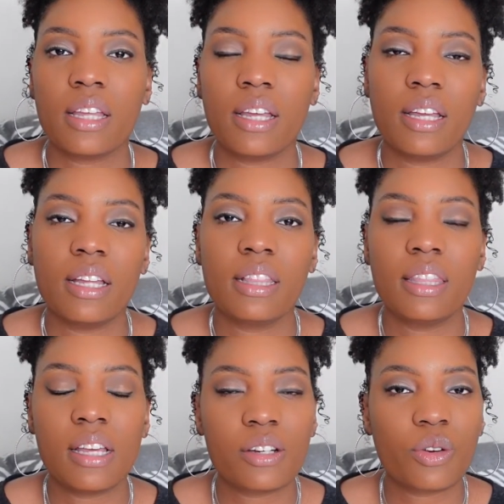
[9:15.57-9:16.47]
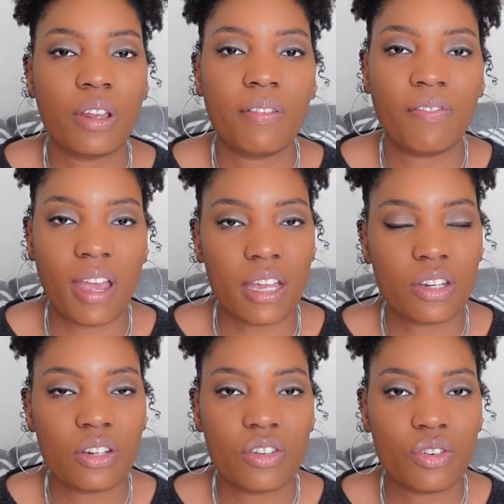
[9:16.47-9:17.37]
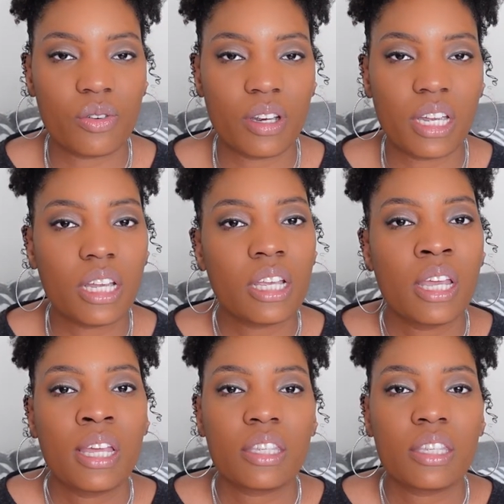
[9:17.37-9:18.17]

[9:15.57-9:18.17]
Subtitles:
luxury fashion jewelry.